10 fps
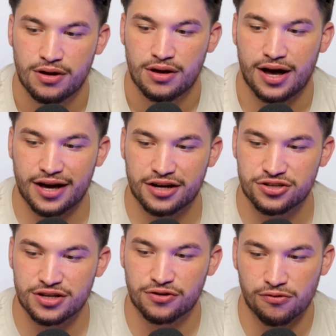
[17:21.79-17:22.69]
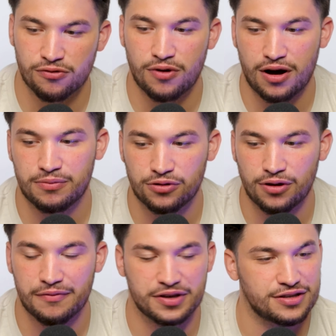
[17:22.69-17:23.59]
I actually grew up
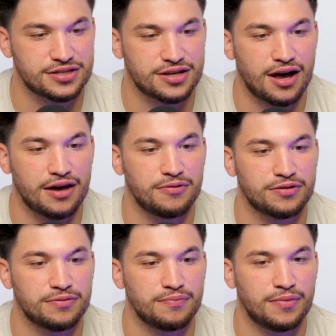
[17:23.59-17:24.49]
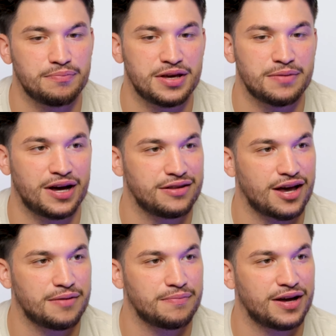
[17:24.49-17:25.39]
loving this guy with me and my
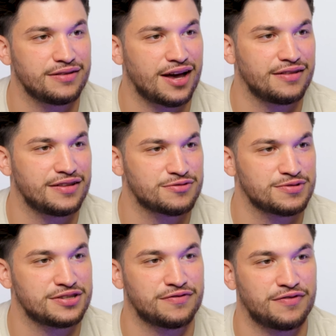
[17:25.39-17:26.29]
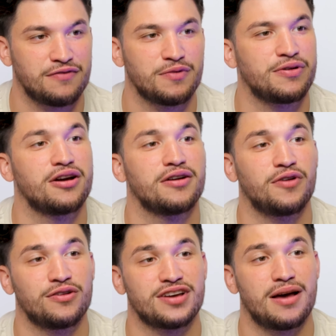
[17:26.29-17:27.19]
dad. My dad, this was his favorite player of
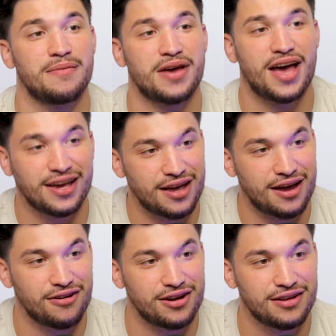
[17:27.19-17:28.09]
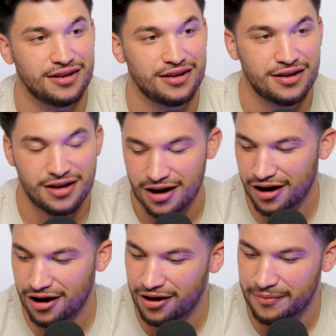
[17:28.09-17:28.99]
all time, Hank Aaron. Okay.
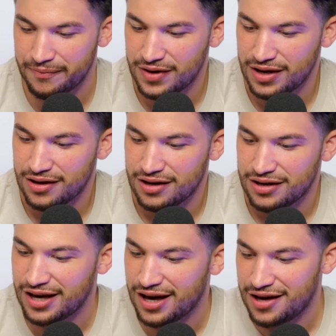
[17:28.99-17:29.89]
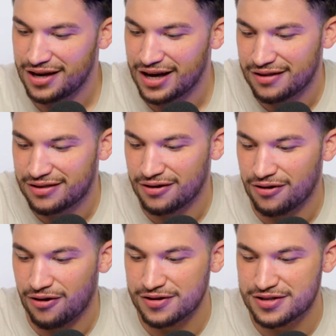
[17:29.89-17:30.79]
Um, yeah, he got the
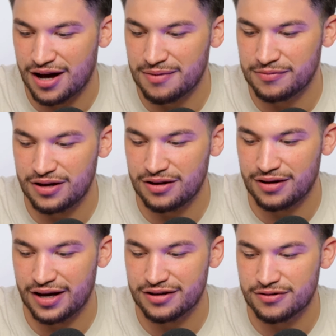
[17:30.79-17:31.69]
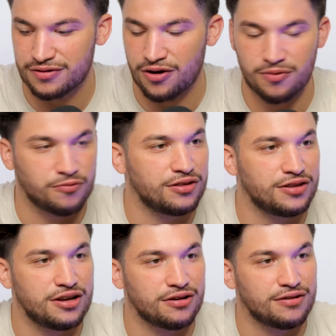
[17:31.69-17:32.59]
all-time lead, like home run
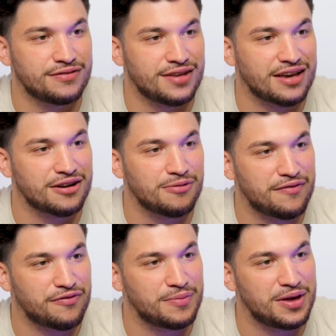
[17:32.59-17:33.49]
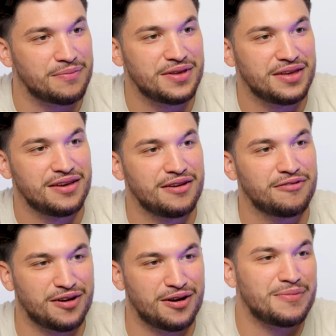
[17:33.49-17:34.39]
leader taken away from him mm-hmm.
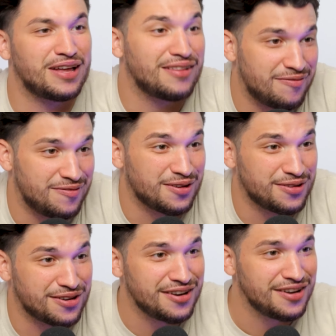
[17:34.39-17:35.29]
from my left fielder.